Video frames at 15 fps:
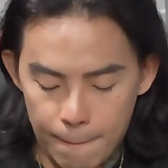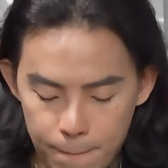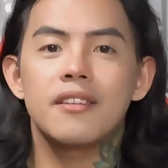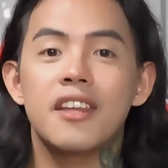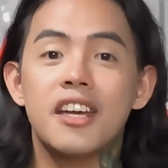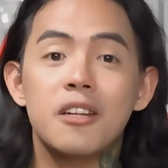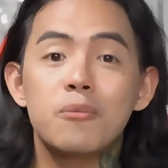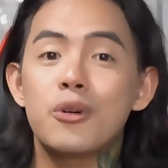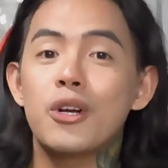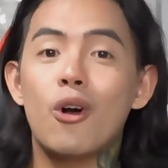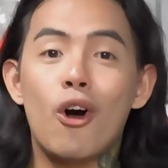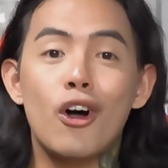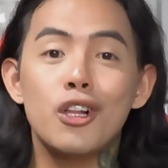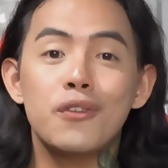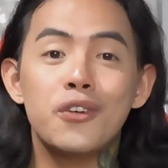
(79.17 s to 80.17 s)
They can bring
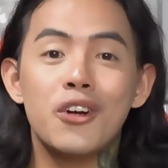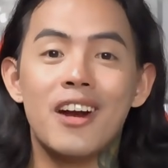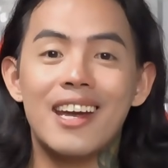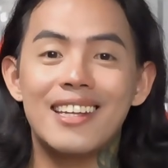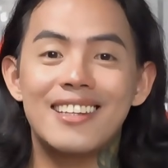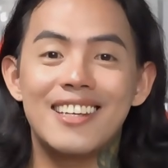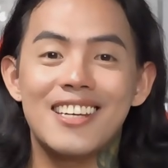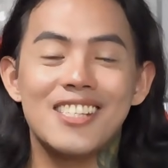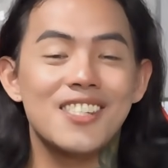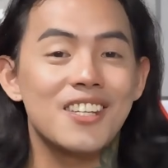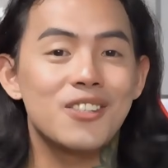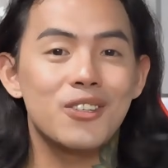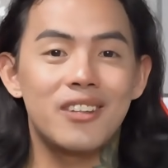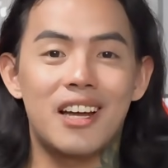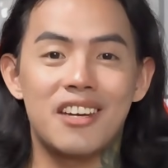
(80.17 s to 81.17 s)
all of your ideas
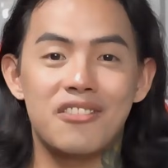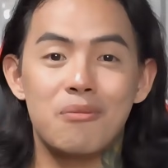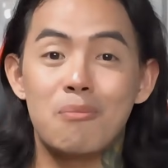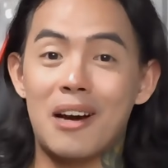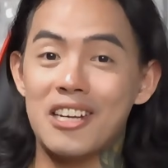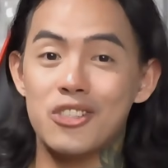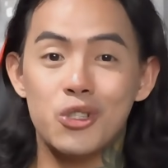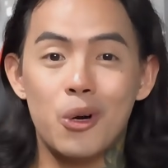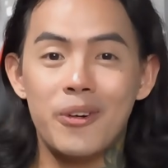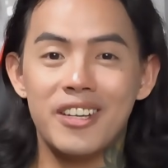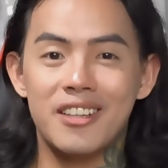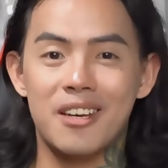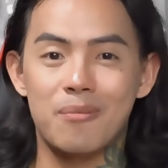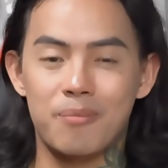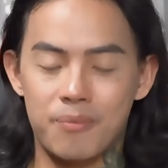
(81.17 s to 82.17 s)
into life by drawing
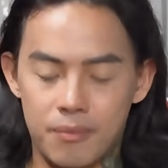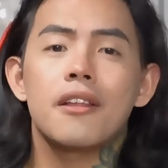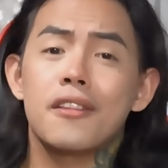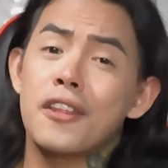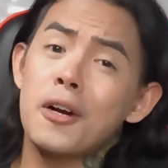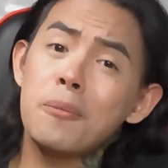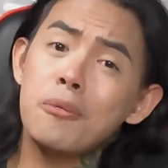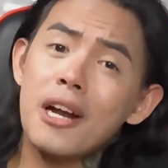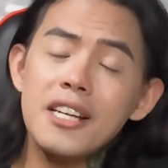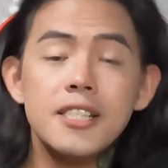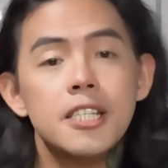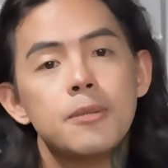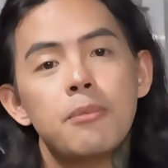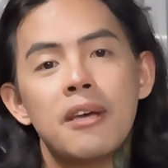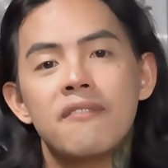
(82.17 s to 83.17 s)
them. Their
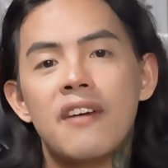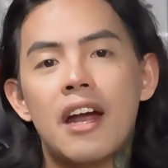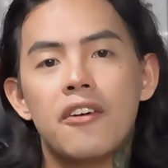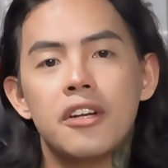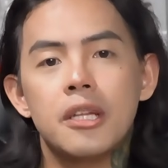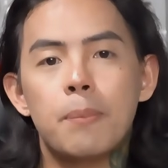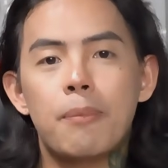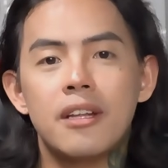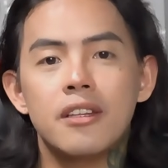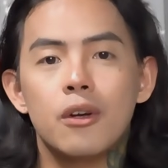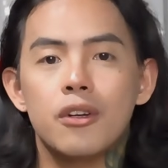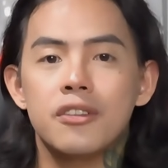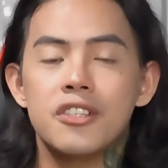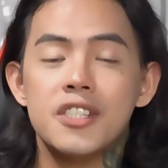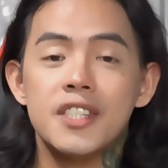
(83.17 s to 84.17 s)
prices may vary depending
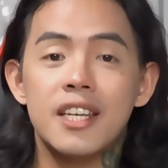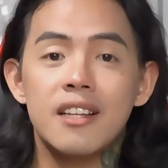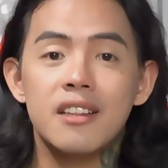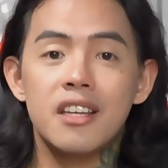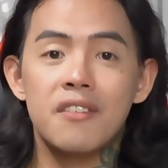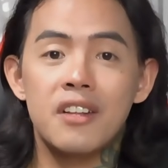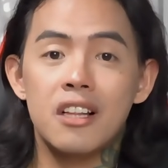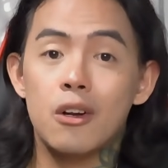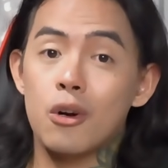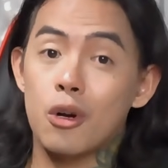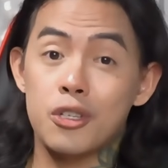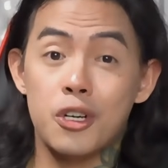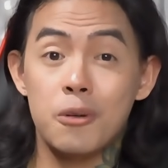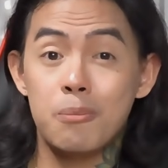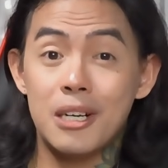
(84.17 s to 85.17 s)
on their skill level or
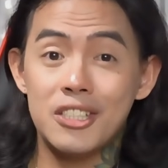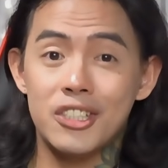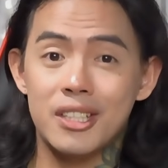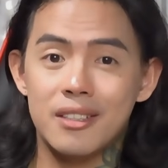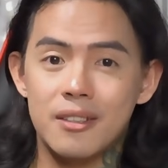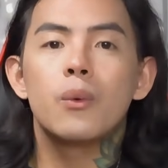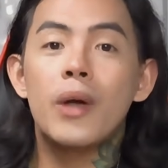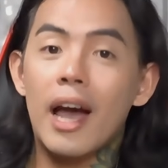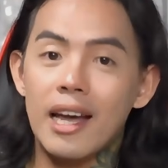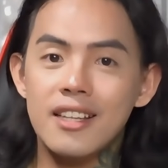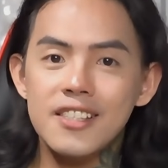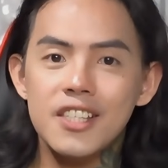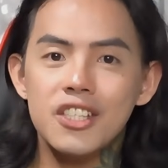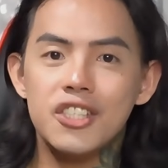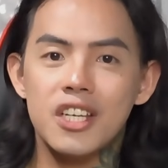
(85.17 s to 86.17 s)
on your budget. We highly
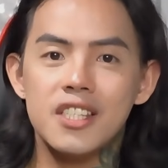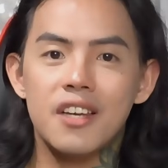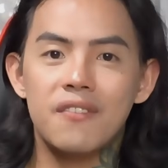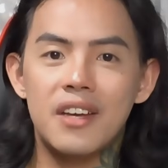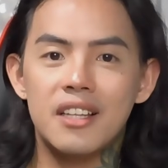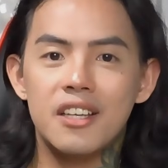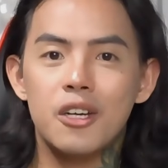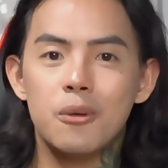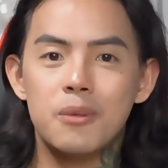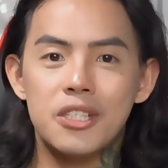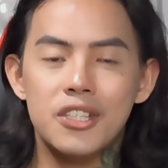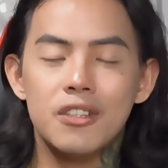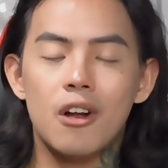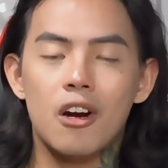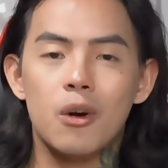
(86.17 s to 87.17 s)
suggest availing
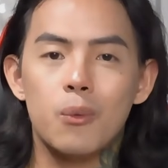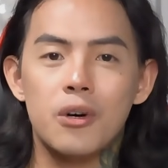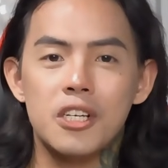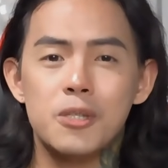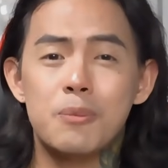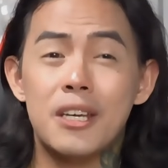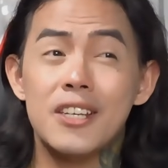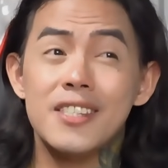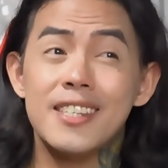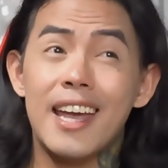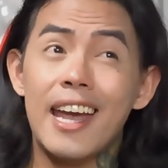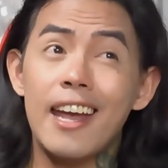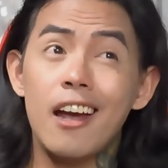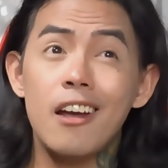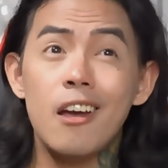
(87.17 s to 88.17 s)
commissioned artworks because
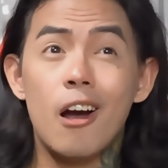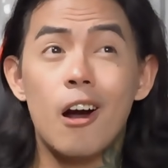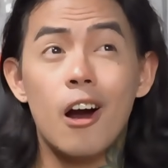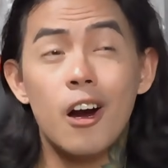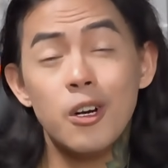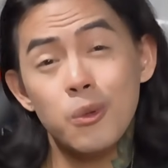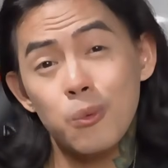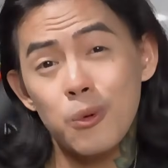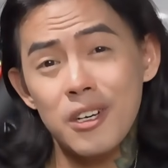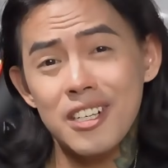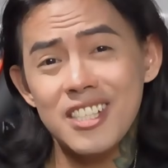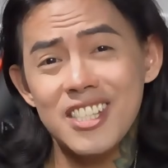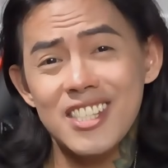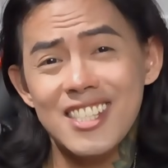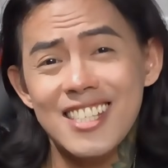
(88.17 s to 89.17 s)
AI
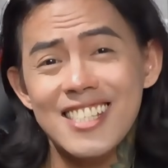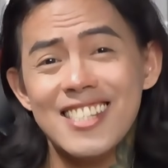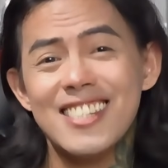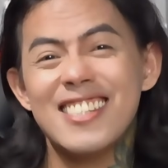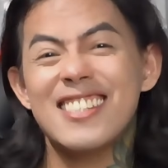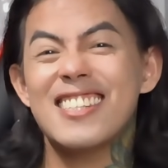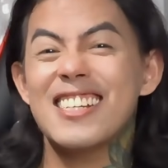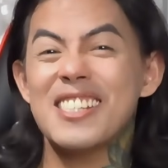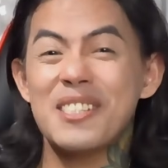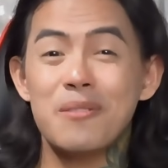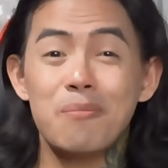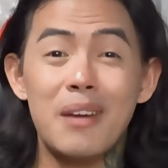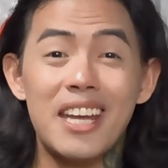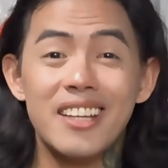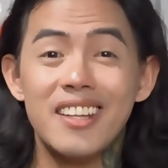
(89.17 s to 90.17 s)
artworks just
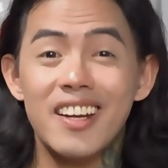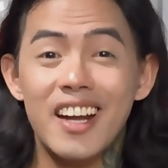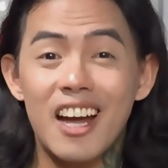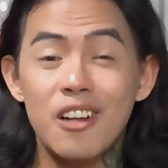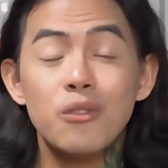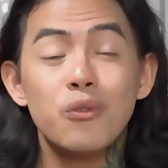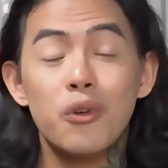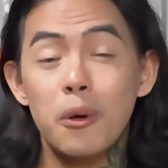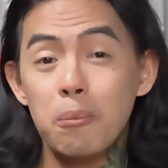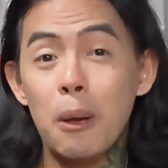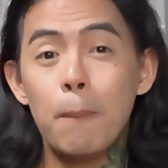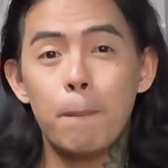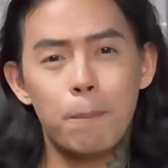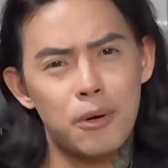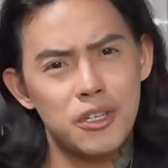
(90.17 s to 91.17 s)
doesn't make the cut. For me
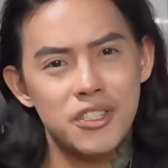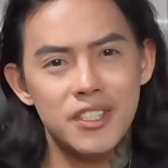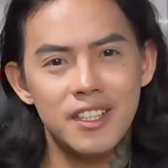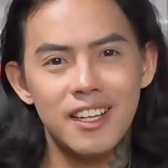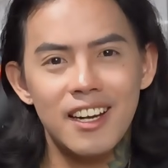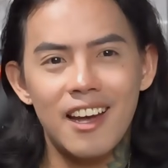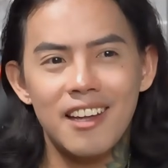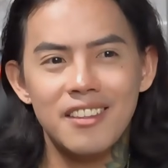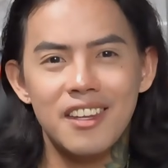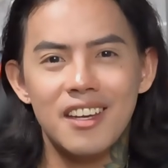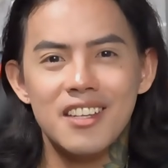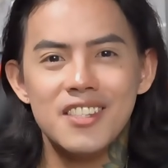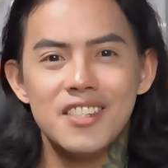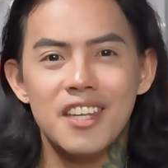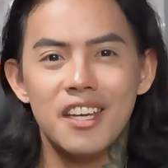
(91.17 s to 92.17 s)
personally, I think
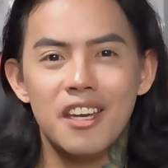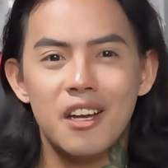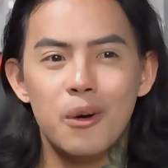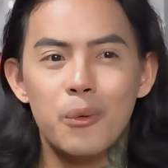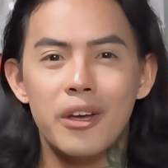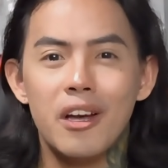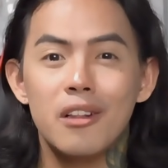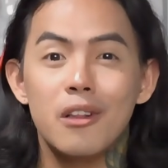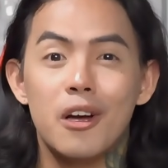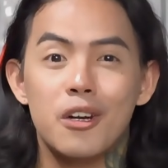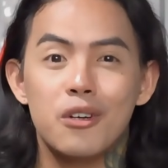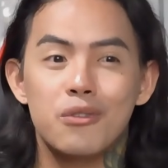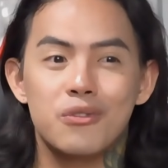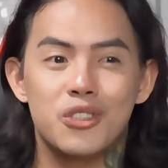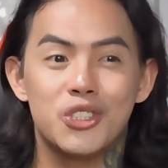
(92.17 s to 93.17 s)
it's taking away a lot
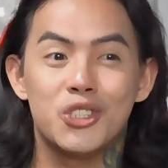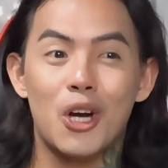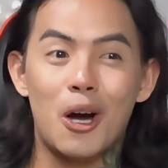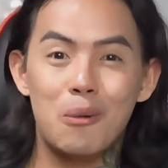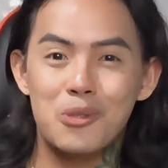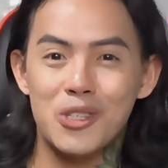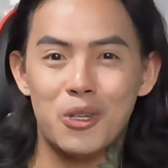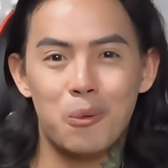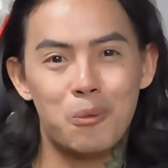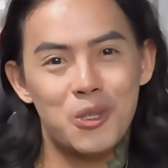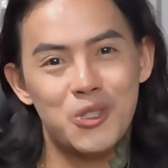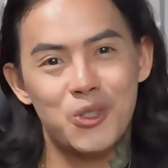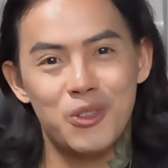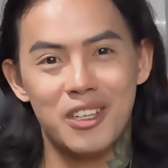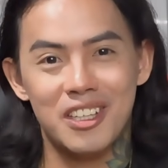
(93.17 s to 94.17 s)
of jobs and
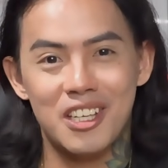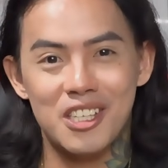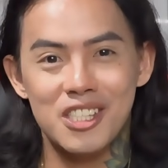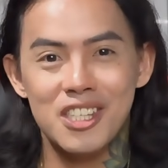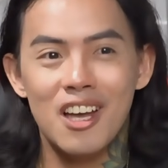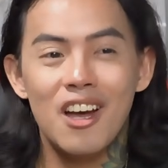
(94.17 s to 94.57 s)
opportunities